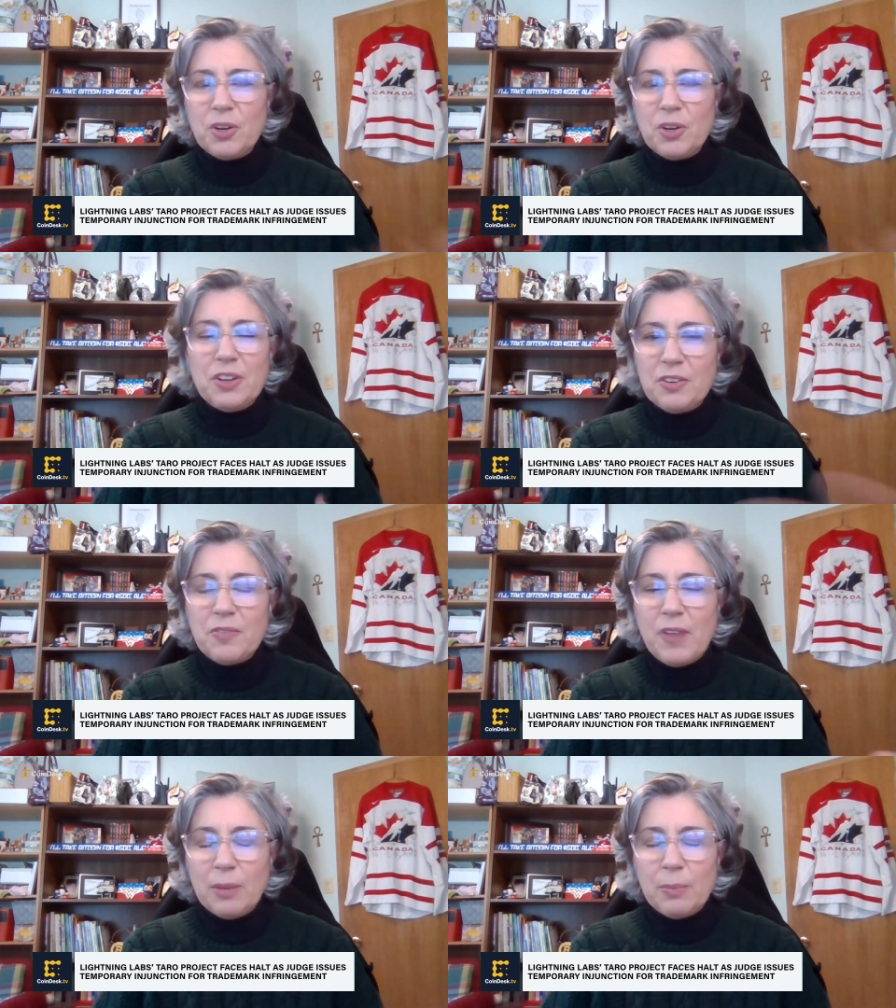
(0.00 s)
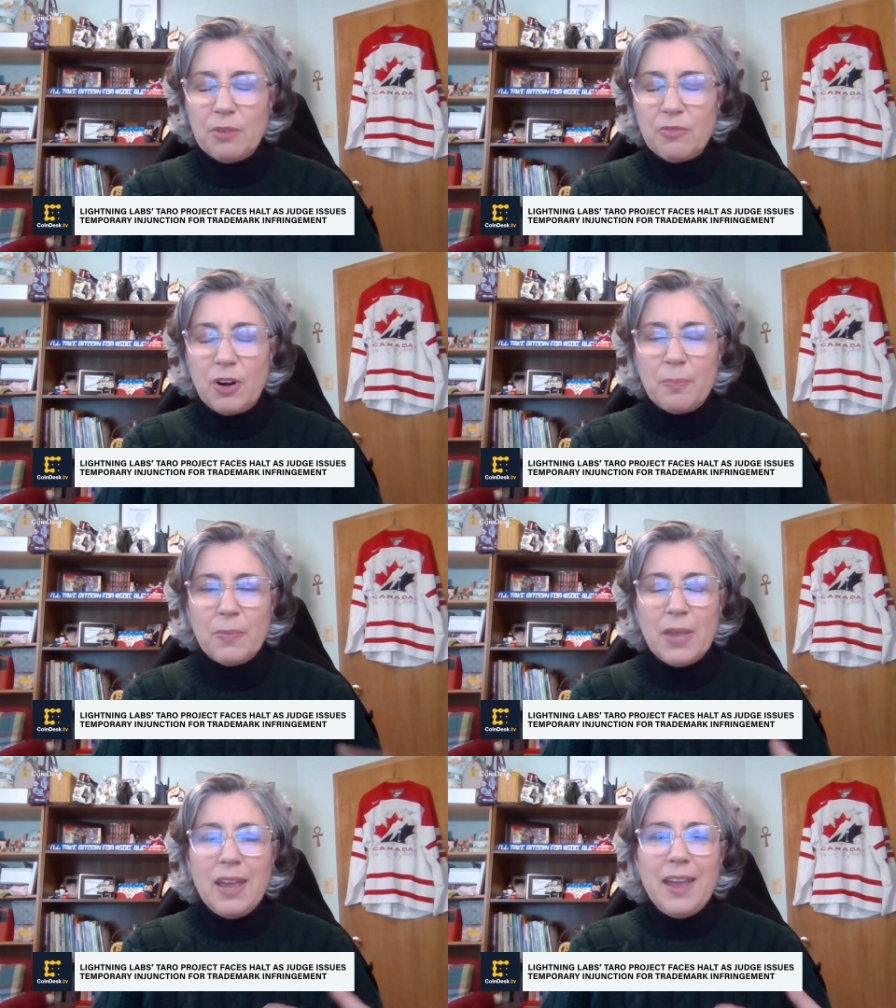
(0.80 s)
development firm.
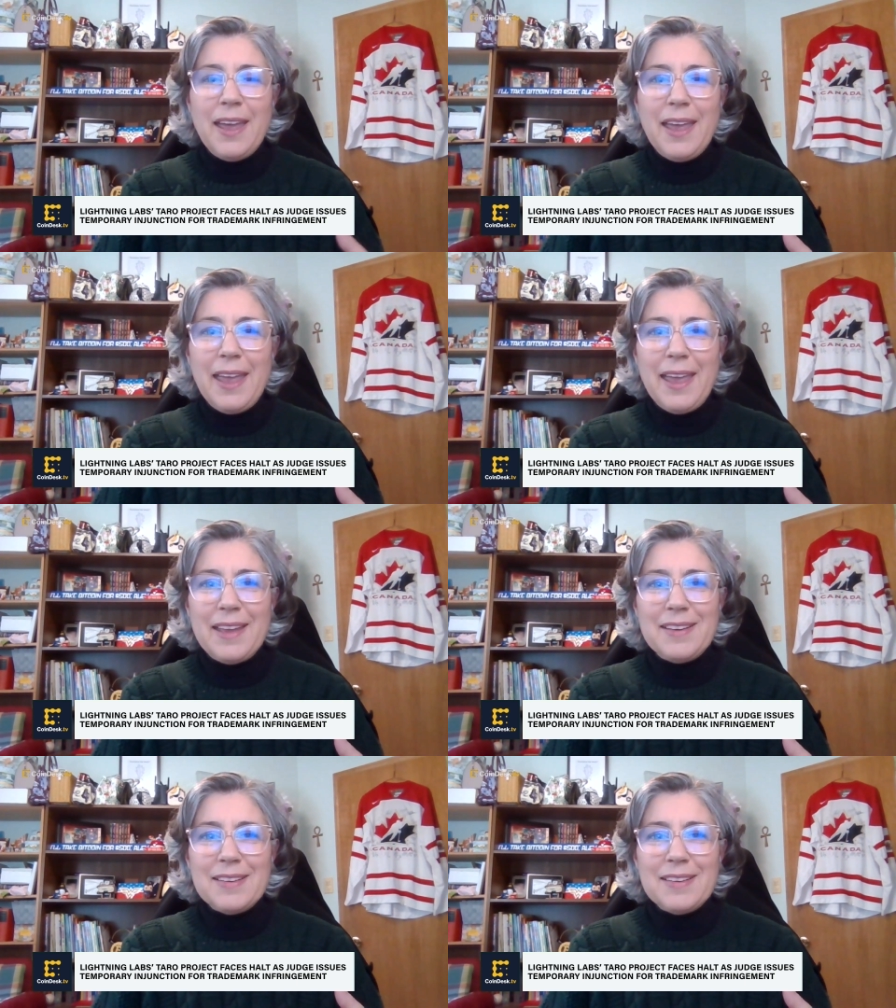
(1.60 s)
And yeah,